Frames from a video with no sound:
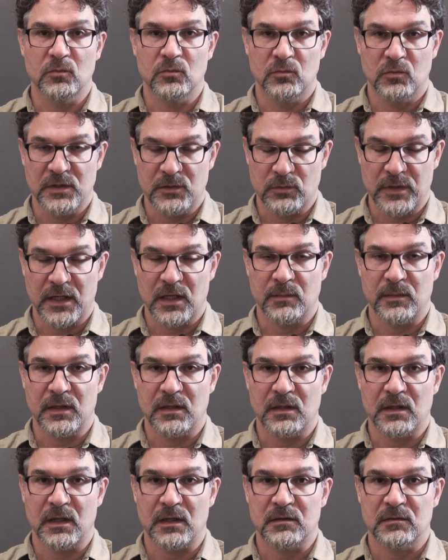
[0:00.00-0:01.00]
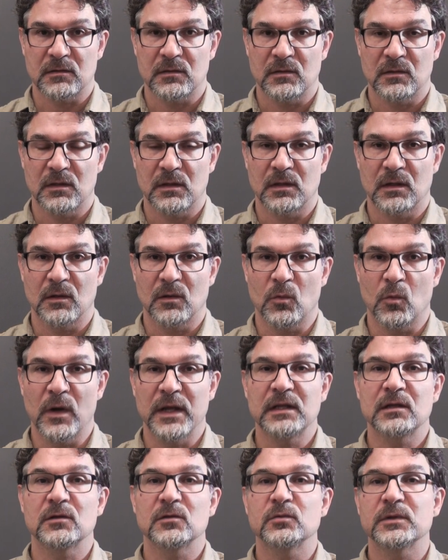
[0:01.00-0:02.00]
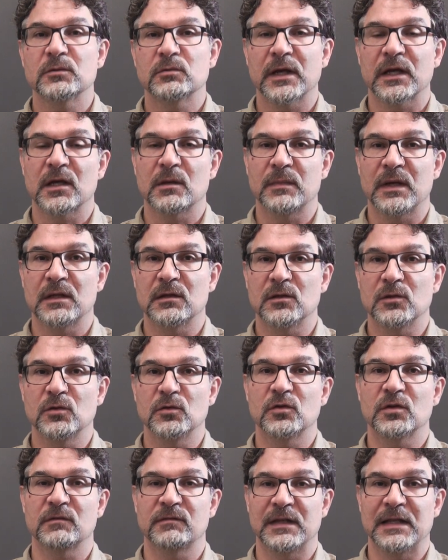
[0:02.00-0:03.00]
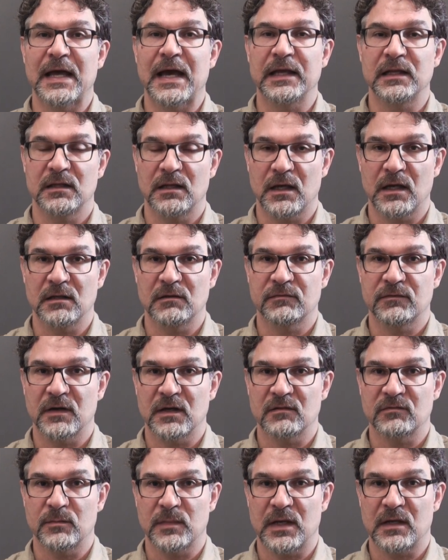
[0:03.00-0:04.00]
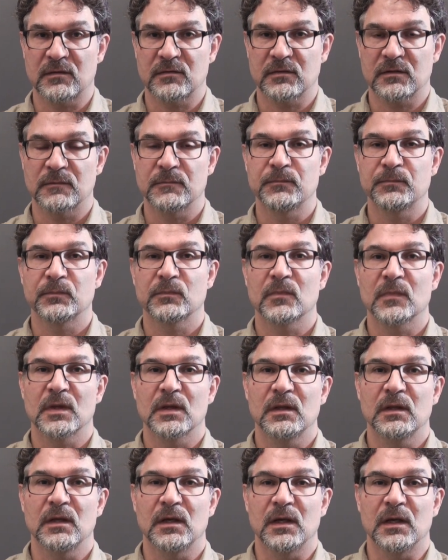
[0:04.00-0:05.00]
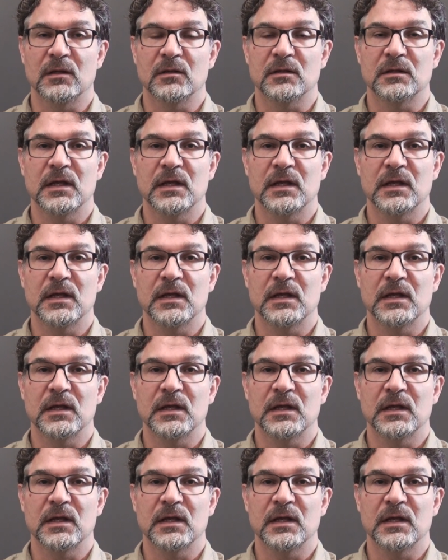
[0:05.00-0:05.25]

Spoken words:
we recommend that. When do we recommend the use of an N95 mask? In the